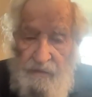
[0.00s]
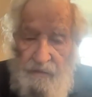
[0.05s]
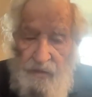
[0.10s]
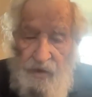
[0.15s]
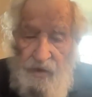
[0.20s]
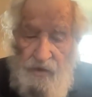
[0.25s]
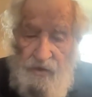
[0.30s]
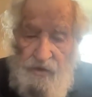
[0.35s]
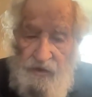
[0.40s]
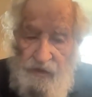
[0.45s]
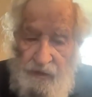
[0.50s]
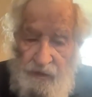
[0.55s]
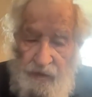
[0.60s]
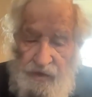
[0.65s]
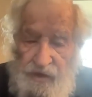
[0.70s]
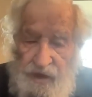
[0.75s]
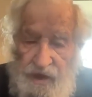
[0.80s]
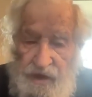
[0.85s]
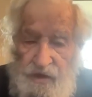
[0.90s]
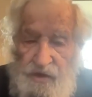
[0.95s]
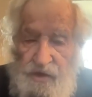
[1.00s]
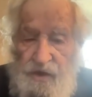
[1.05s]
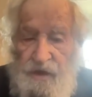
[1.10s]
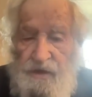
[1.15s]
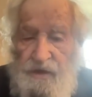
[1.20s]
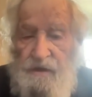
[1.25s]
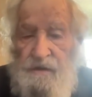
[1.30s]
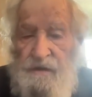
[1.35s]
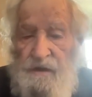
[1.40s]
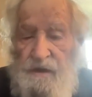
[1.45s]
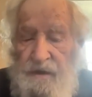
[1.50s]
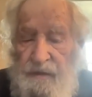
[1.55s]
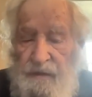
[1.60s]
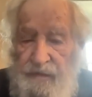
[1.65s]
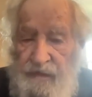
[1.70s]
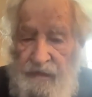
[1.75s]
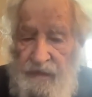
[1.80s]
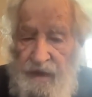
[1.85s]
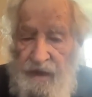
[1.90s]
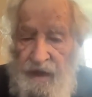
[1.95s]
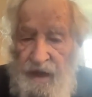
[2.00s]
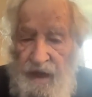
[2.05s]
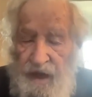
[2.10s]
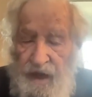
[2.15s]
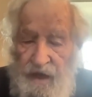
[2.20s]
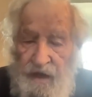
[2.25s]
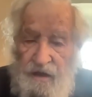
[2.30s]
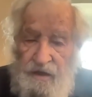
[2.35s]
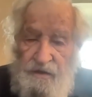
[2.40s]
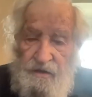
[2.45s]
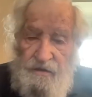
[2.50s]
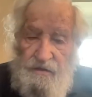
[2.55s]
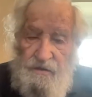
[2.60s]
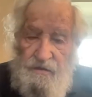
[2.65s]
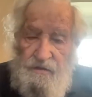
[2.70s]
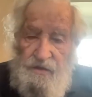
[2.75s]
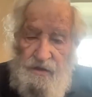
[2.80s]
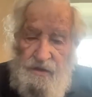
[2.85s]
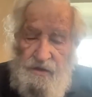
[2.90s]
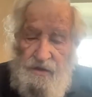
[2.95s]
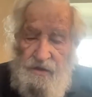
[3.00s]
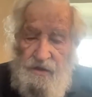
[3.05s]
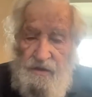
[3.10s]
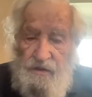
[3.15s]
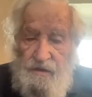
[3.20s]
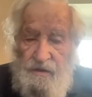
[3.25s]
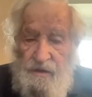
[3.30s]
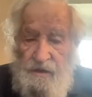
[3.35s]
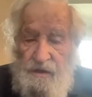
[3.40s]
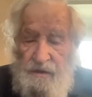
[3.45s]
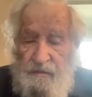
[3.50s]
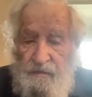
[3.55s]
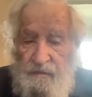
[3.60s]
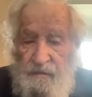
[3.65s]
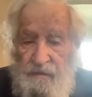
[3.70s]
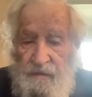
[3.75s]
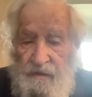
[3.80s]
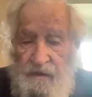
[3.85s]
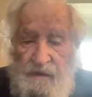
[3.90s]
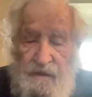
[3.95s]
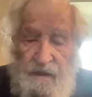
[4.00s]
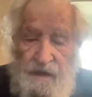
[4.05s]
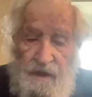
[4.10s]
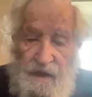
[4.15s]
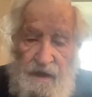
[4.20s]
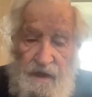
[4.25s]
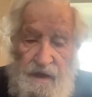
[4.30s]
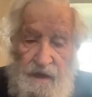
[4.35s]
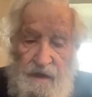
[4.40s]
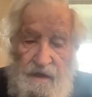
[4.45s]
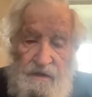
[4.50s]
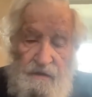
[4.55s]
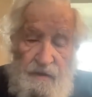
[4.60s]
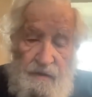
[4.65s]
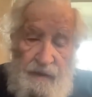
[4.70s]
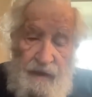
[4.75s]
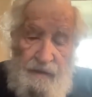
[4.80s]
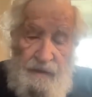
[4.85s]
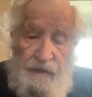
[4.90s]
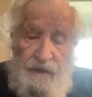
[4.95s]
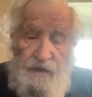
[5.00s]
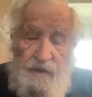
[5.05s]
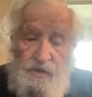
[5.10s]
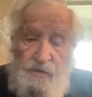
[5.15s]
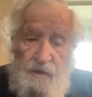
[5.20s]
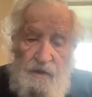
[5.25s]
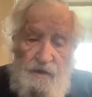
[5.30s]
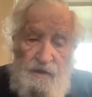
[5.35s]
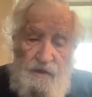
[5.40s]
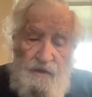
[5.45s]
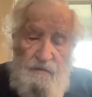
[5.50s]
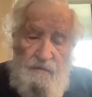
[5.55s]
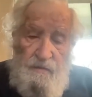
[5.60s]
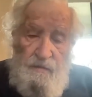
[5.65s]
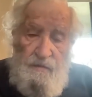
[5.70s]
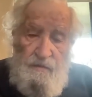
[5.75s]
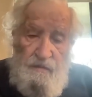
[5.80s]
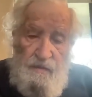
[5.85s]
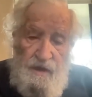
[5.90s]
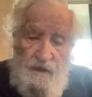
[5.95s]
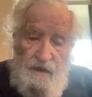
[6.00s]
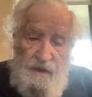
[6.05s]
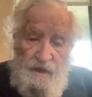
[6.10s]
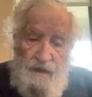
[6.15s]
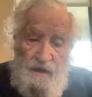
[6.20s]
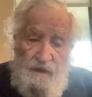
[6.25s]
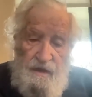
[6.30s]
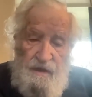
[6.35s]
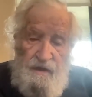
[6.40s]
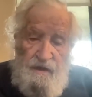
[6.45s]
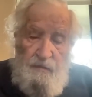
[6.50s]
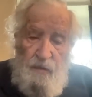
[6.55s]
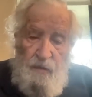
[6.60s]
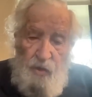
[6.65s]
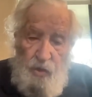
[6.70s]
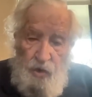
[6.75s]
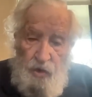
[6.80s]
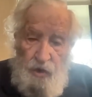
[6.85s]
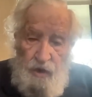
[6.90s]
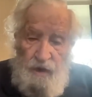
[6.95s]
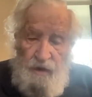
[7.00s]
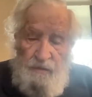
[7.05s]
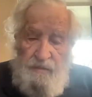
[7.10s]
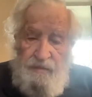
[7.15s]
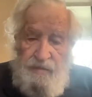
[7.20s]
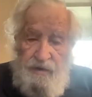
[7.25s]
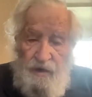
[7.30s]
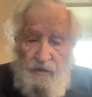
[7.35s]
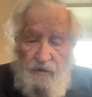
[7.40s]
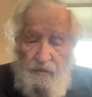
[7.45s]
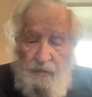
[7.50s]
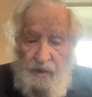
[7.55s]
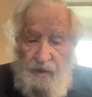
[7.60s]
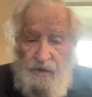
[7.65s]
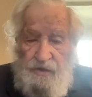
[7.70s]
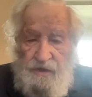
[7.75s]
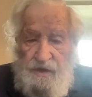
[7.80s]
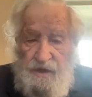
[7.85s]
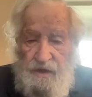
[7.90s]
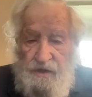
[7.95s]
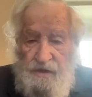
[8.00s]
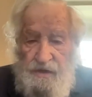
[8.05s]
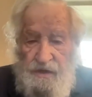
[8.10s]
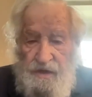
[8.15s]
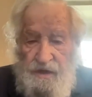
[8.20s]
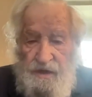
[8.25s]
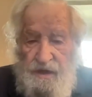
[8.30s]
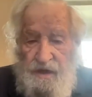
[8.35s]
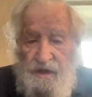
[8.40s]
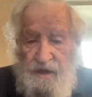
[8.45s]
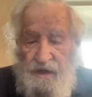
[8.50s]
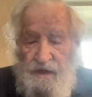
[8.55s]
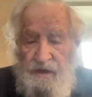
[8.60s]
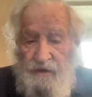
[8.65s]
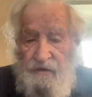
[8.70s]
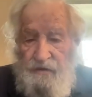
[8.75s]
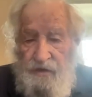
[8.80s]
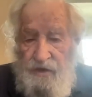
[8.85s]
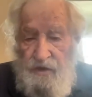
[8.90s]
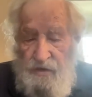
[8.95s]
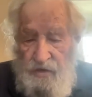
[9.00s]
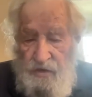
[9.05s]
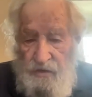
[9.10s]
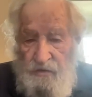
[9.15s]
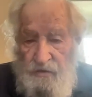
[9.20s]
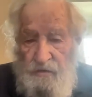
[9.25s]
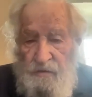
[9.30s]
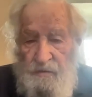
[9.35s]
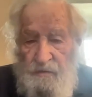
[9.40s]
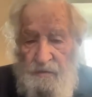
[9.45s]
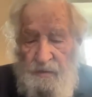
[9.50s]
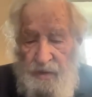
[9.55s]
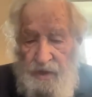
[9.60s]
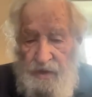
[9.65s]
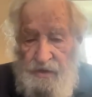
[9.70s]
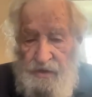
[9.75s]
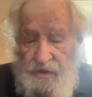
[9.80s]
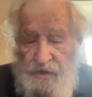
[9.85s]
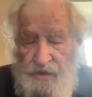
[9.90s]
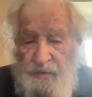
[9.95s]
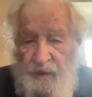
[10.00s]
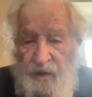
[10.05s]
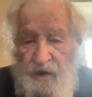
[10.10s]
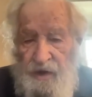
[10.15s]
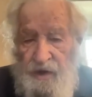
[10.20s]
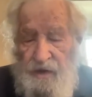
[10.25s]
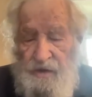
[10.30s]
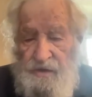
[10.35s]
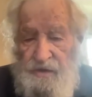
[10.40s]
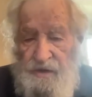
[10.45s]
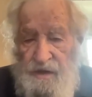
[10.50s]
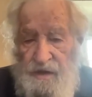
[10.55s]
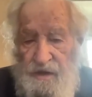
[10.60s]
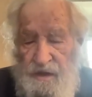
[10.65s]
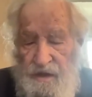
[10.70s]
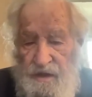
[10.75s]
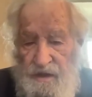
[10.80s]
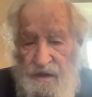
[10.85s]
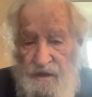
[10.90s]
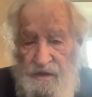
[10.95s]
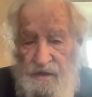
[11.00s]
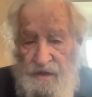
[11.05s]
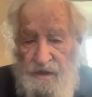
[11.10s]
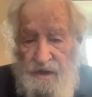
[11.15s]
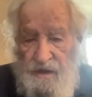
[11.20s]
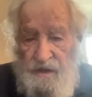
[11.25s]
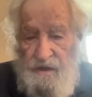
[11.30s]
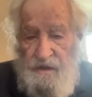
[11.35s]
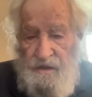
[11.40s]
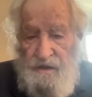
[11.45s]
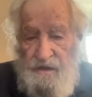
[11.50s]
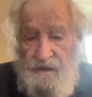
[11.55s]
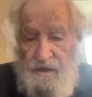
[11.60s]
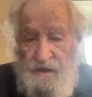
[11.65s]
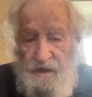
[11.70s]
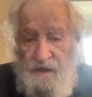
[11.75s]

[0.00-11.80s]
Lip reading: modes of procedure, attitudes, and so on. The Republicans were the more pro-business of the two business parties in the United States.